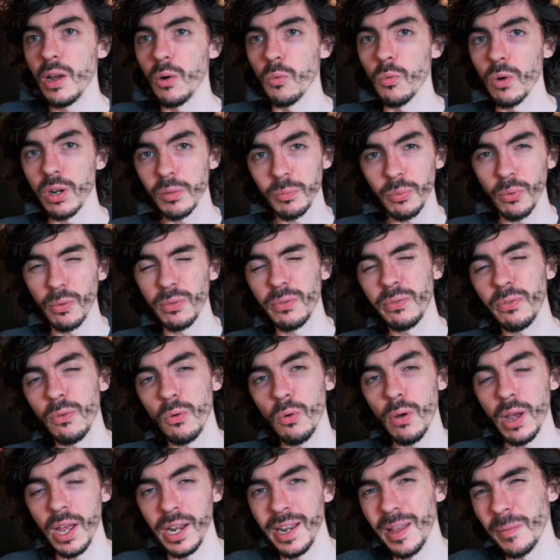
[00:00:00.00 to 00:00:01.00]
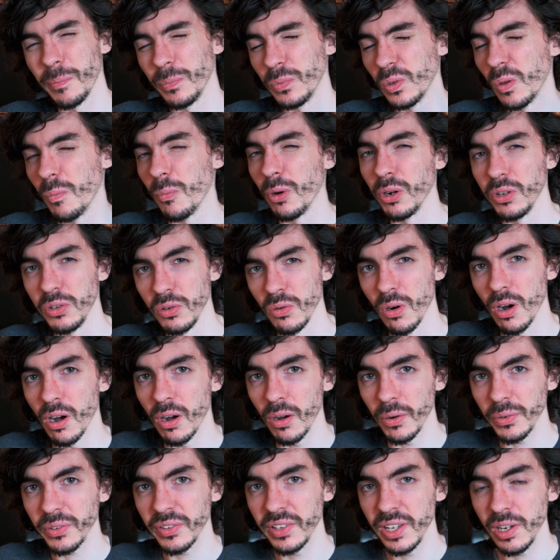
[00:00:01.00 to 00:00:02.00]
1.4
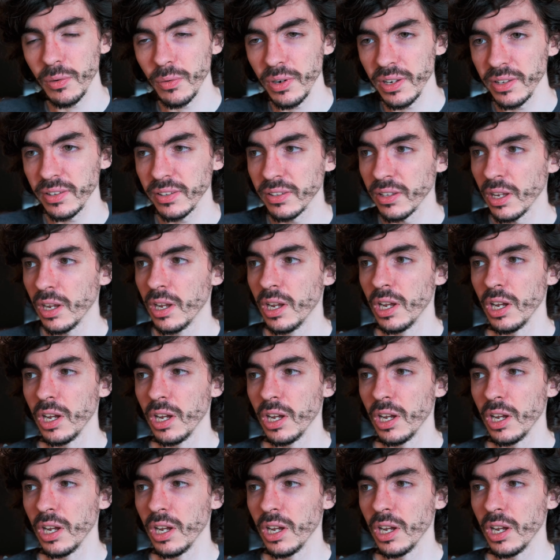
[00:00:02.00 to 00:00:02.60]
LMWR series,